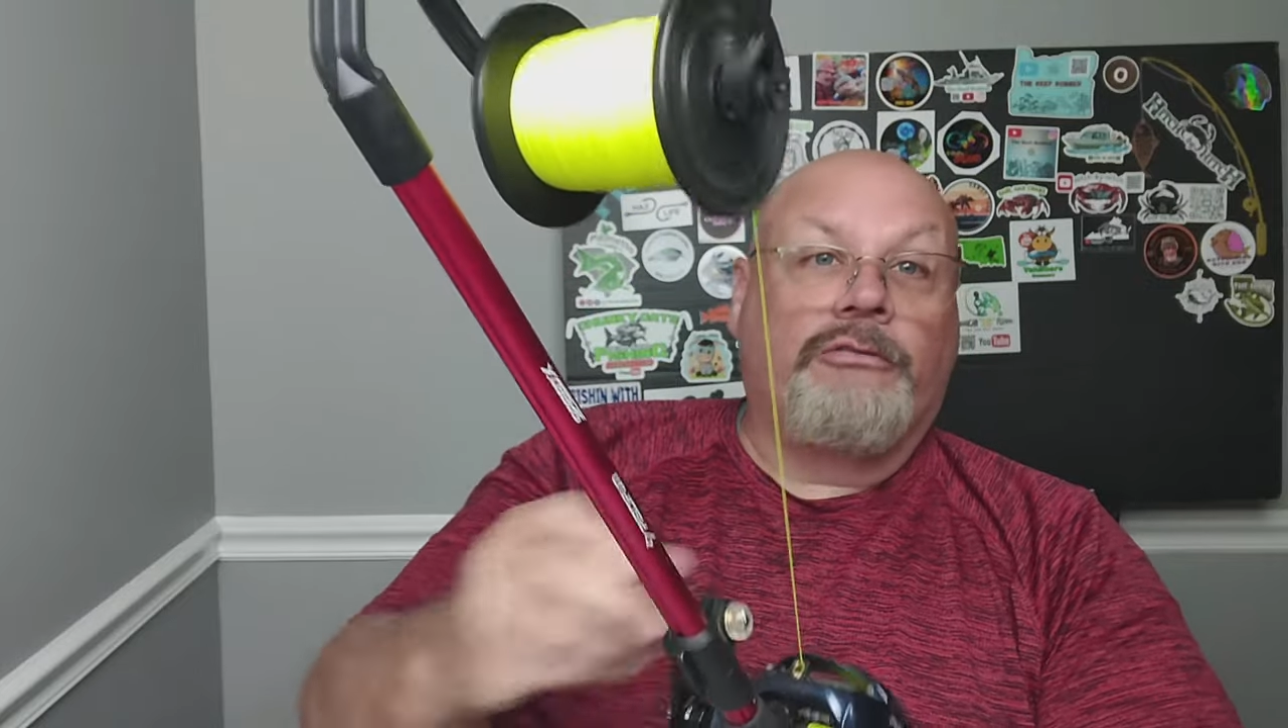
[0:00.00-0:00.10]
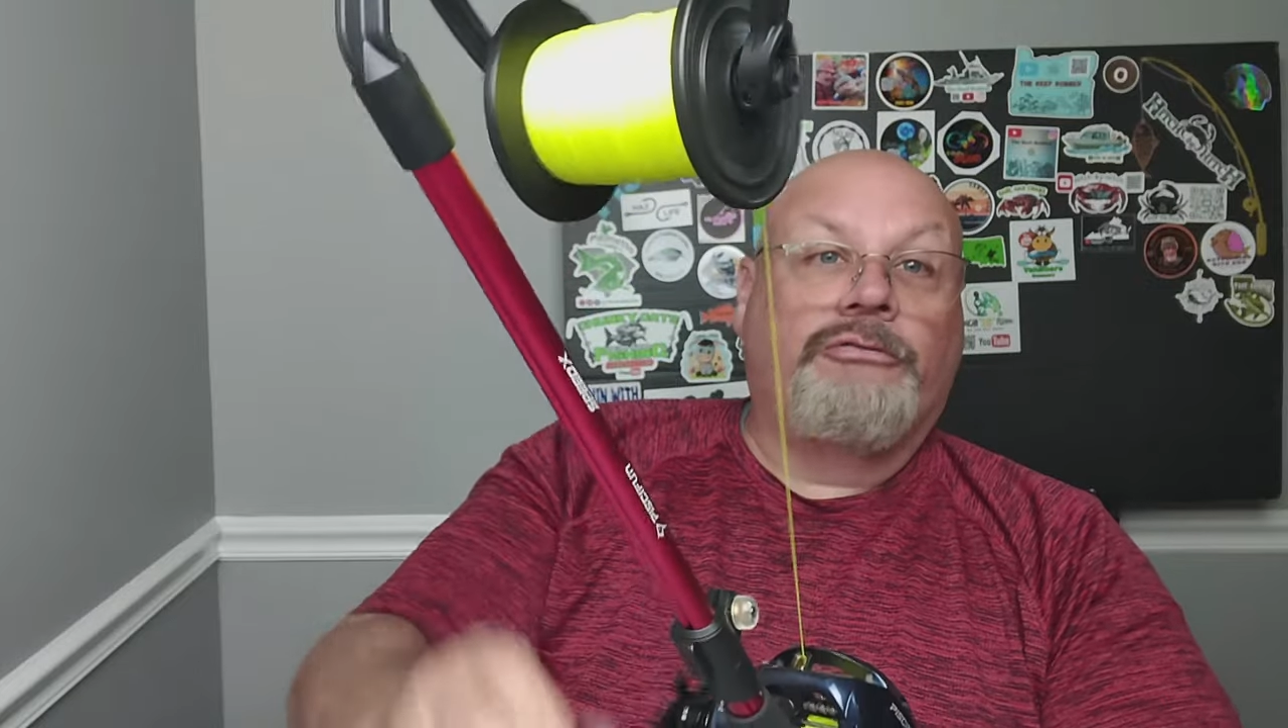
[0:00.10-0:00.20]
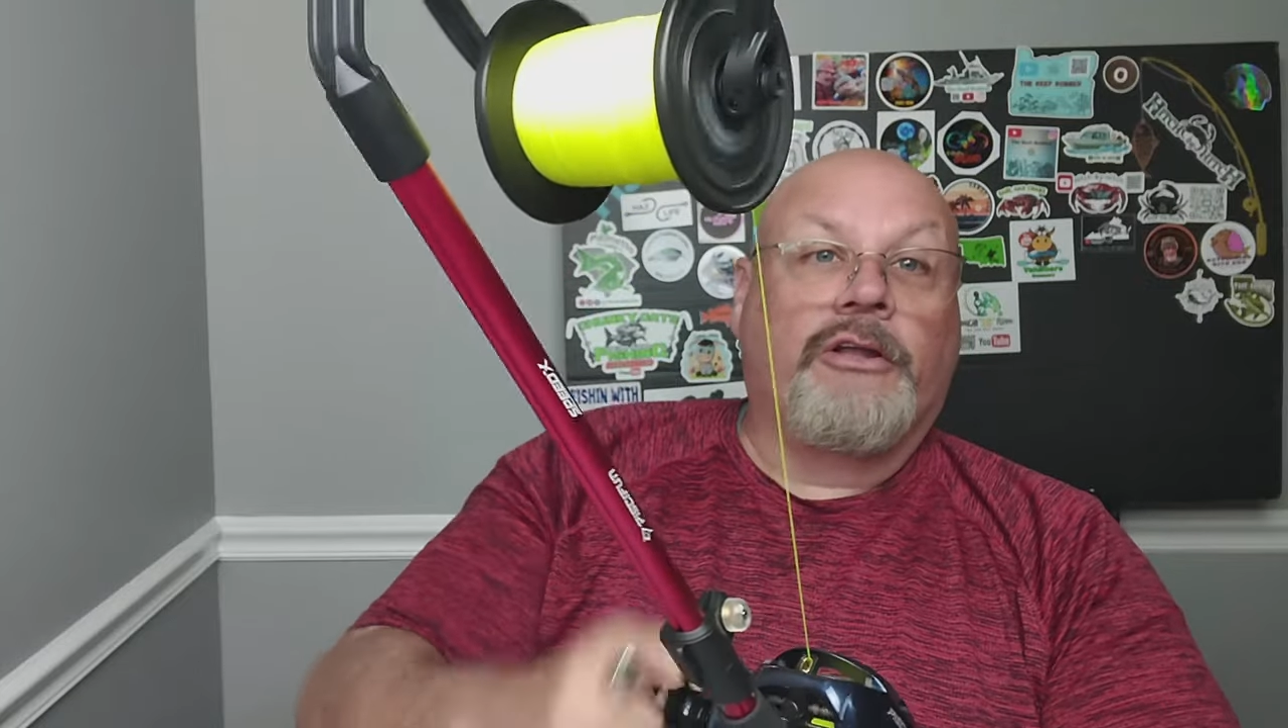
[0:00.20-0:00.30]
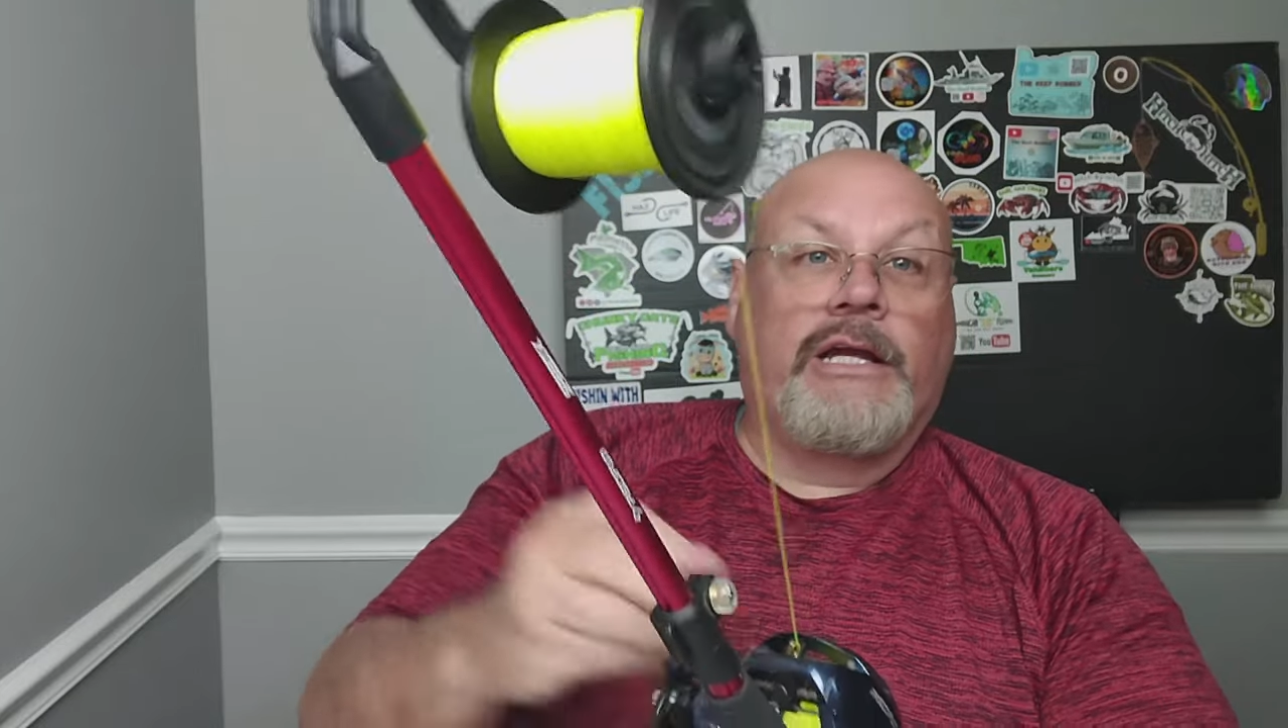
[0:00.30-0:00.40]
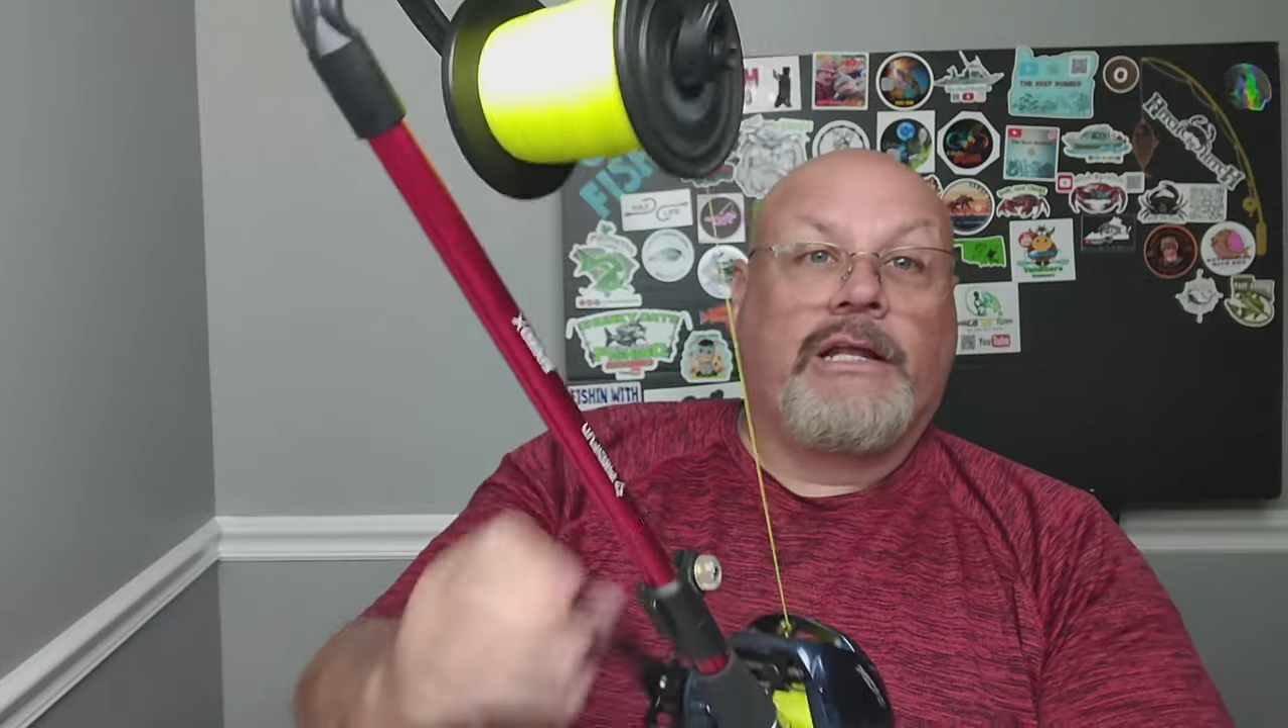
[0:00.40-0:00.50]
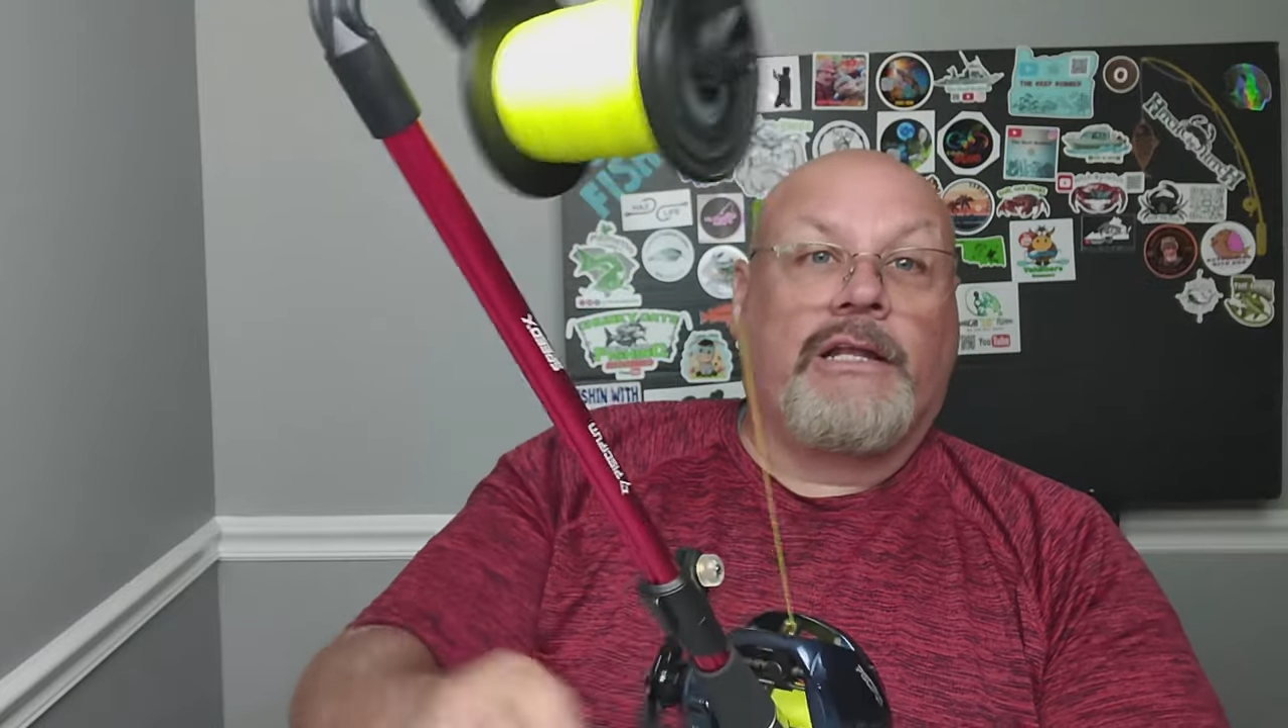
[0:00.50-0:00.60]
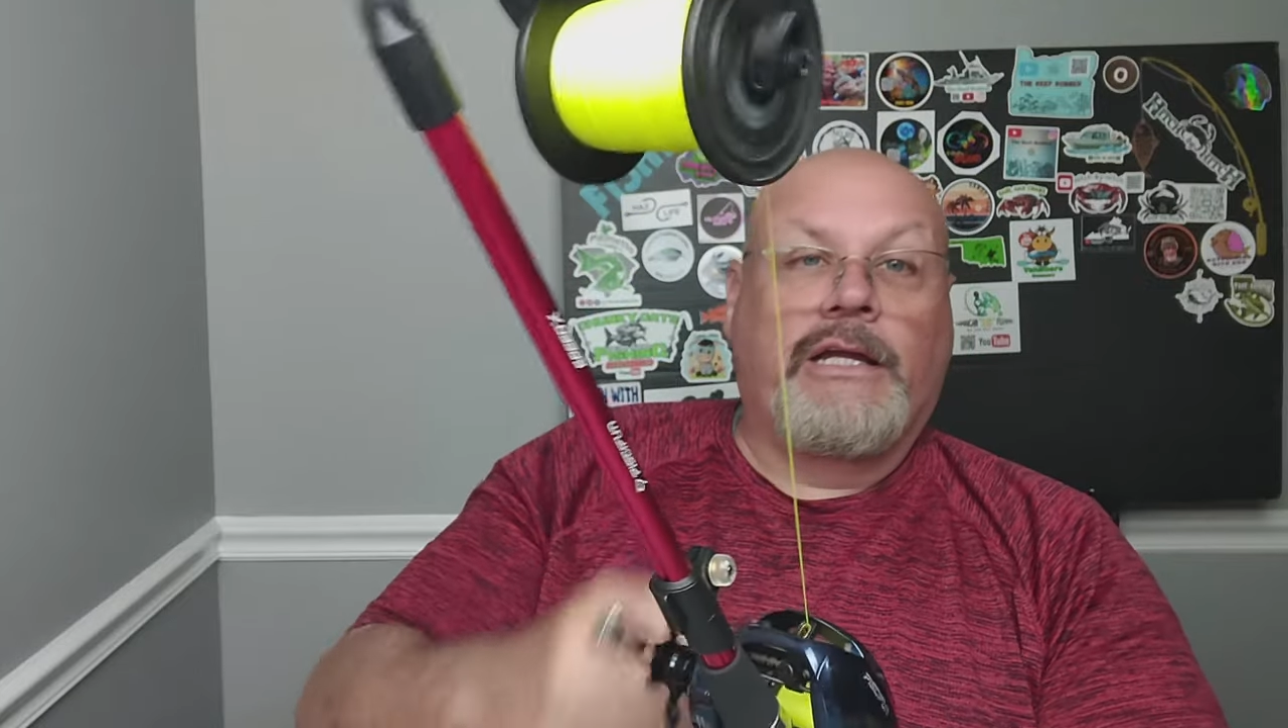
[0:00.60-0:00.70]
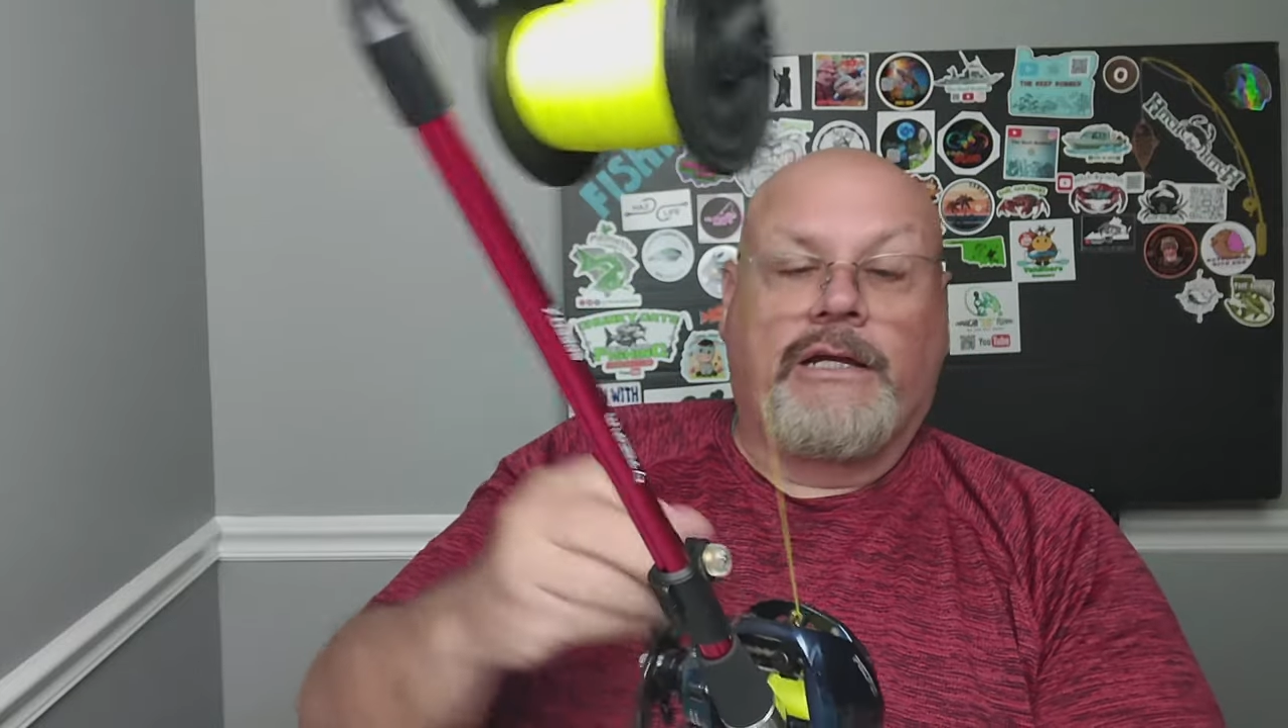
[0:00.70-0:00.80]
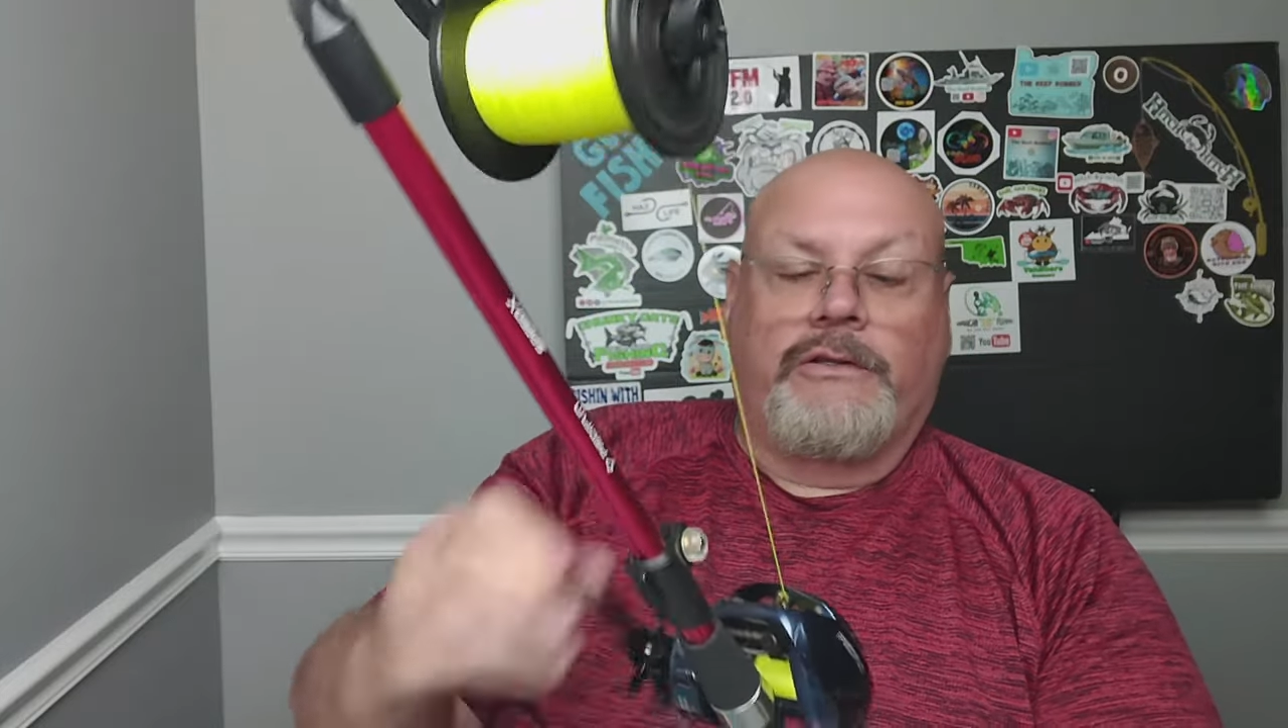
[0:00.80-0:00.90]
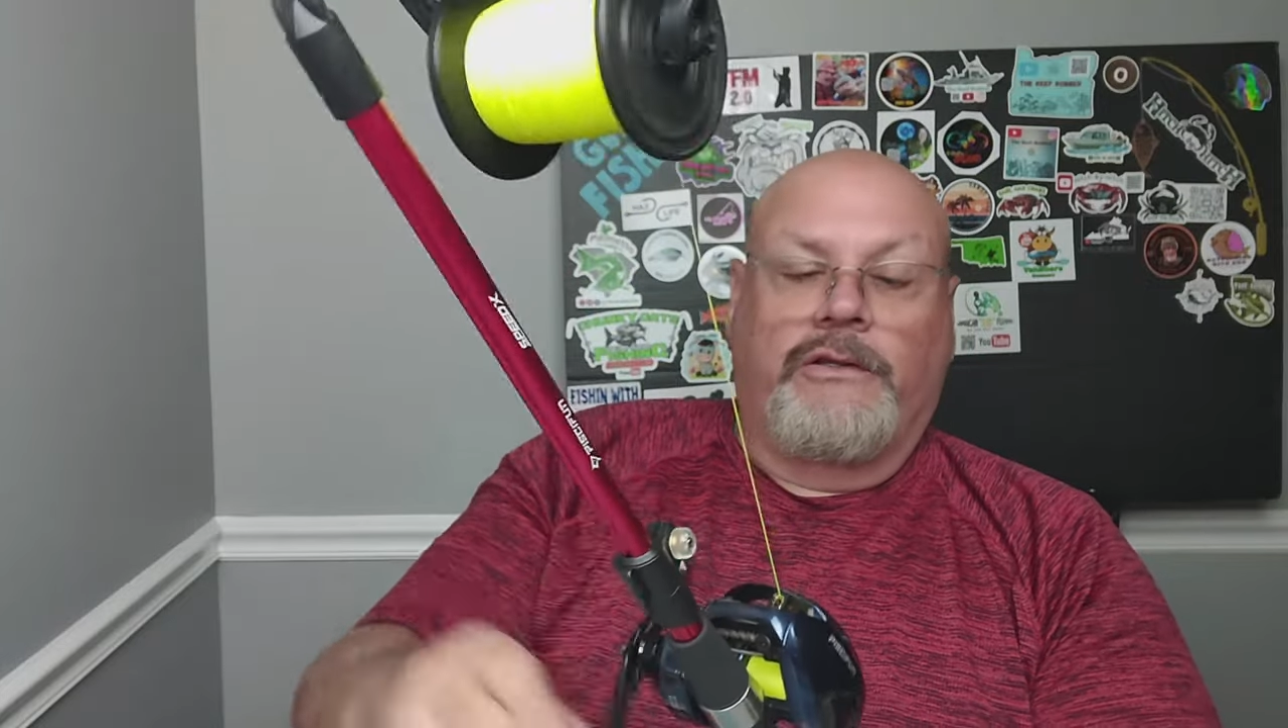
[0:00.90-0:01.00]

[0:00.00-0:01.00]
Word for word: affiliate link